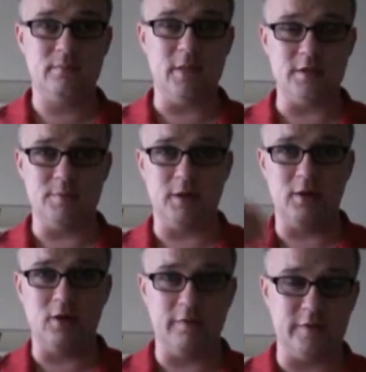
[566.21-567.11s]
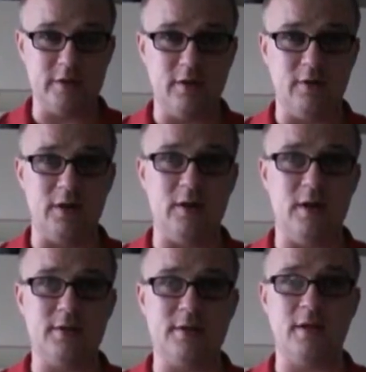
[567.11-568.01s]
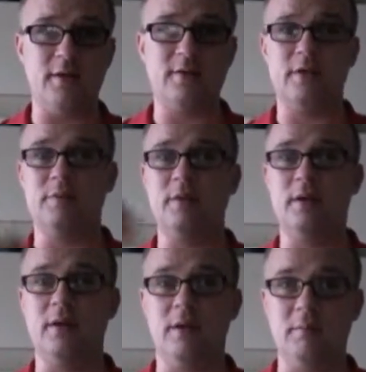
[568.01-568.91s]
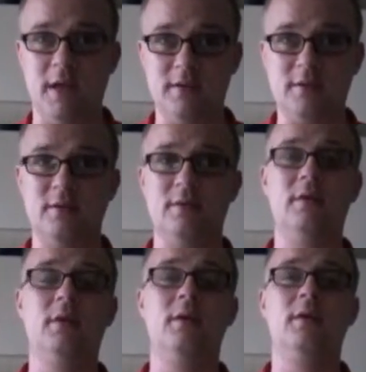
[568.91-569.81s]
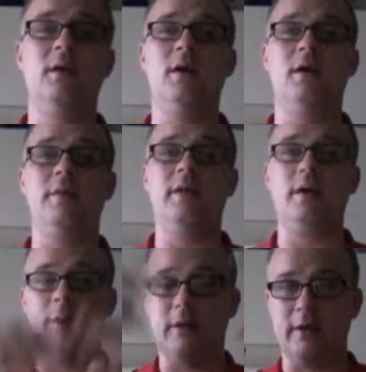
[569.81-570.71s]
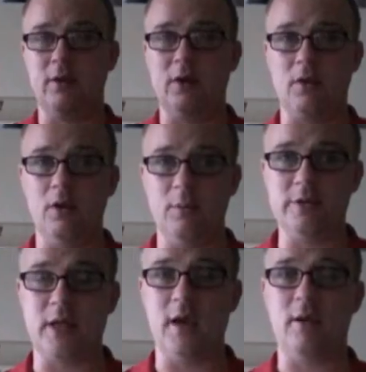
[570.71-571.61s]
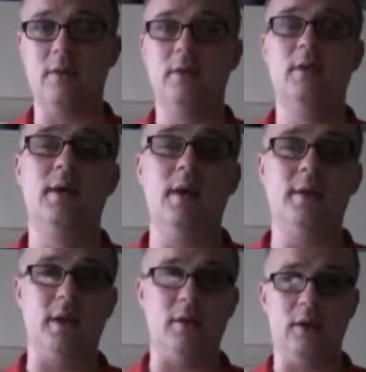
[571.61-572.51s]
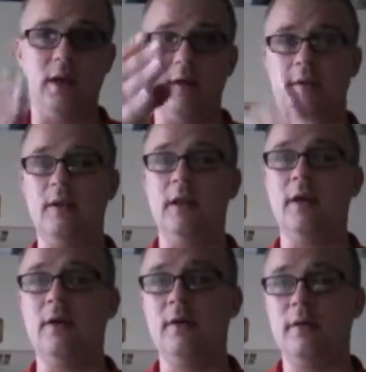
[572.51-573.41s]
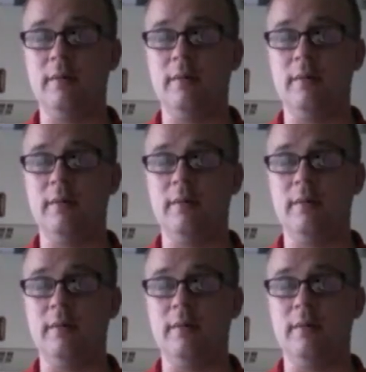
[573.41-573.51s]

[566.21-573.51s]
that's been in office here in the United States has been a Mason, think about that on a global scale and take a look at every leader.